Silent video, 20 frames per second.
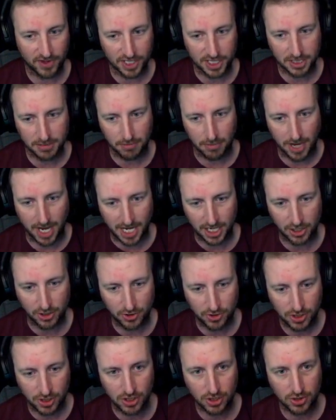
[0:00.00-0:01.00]
this
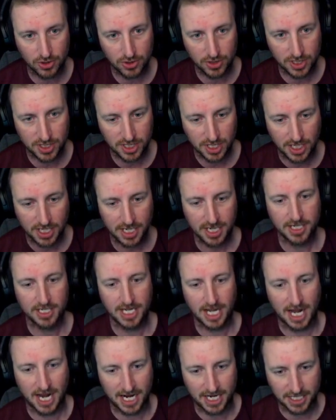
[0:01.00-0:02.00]
menu to use
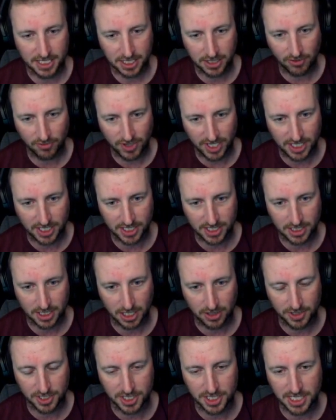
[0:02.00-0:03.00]
to actually read this
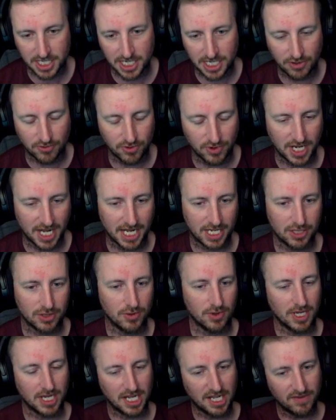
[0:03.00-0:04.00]
RNG and react
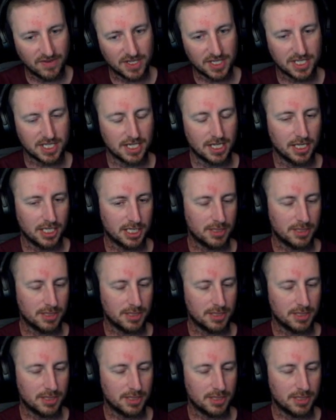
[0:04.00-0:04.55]
to it. And even still,